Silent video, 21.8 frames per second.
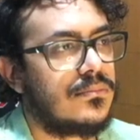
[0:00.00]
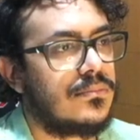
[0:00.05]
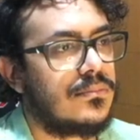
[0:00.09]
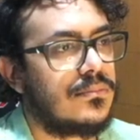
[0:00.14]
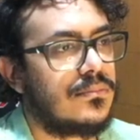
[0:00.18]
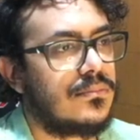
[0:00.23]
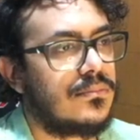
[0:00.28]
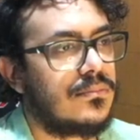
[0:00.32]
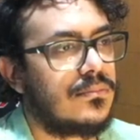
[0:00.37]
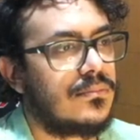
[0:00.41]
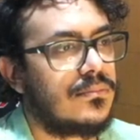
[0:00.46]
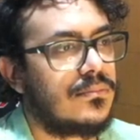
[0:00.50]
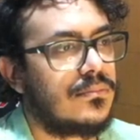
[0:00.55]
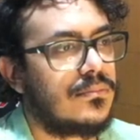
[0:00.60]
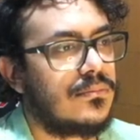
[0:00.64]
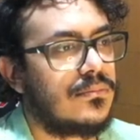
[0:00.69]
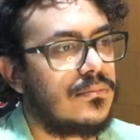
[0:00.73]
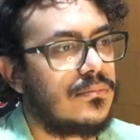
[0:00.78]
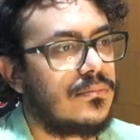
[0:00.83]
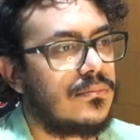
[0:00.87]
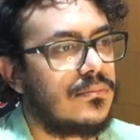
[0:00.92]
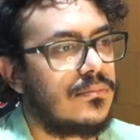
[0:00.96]

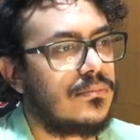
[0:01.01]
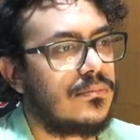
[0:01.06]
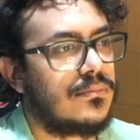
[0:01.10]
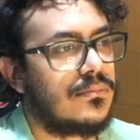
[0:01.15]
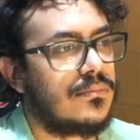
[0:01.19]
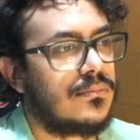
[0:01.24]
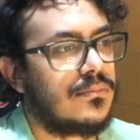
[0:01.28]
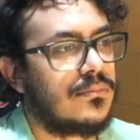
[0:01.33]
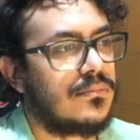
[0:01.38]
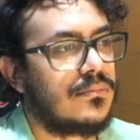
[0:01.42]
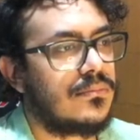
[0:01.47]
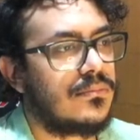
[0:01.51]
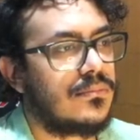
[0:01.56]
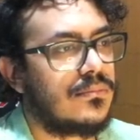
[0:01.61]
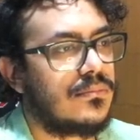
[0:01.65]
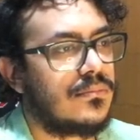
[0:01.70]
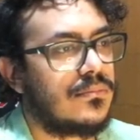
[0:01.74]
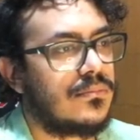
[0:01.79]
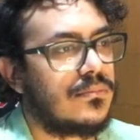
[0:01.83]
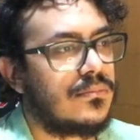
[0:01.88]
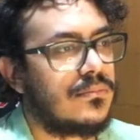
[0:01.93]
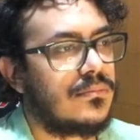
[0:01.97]

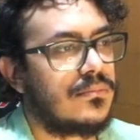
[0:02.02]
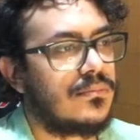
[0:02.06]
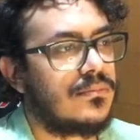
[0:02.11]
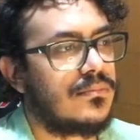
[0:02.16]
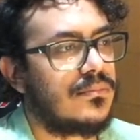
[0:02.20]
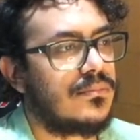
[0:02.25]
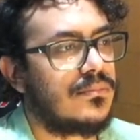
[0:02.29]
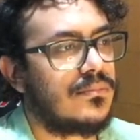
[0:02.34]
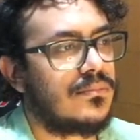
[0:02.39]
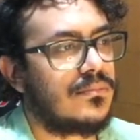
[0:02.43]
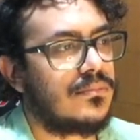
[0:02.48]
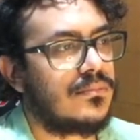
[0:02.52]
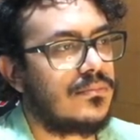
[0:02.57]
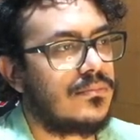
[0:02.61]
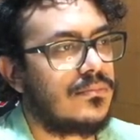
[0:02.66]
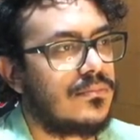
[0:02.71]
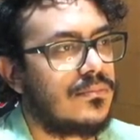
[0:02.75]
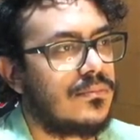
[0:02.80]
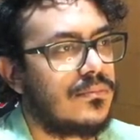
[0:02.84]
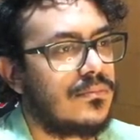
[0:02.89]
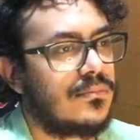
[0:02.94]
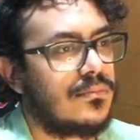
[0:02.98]

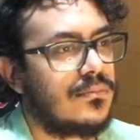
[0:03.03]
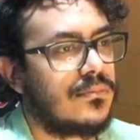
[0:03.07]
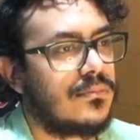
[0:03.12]
(not speaking)